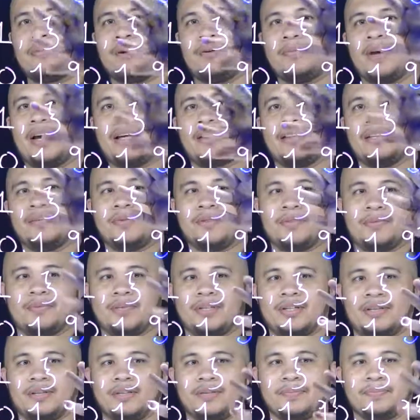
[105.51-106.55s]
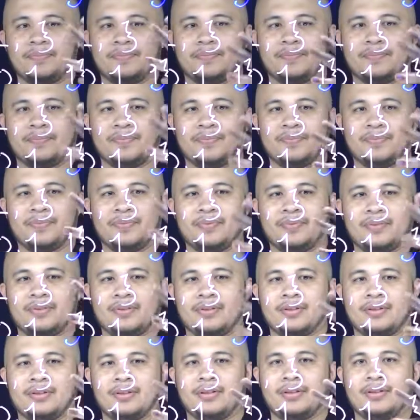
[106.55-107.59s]
My math lab is picky.
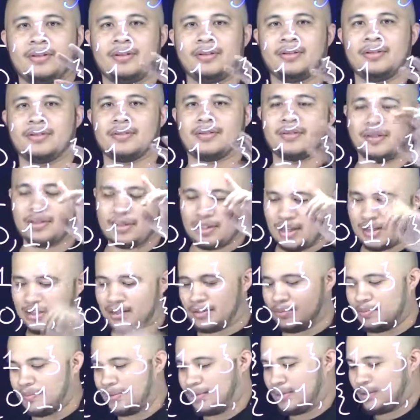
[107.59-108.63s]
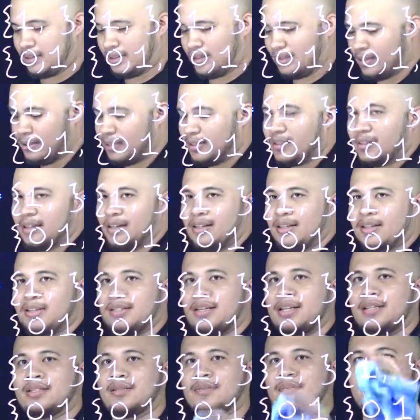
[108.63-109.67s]
So this has to be, this
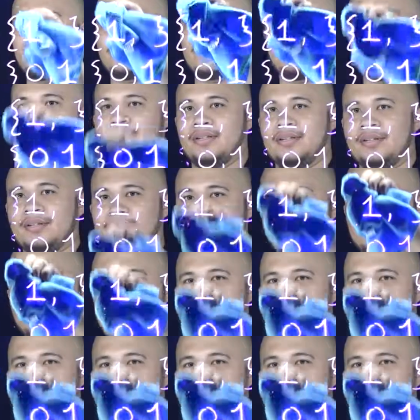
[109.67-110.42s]
has to be something else.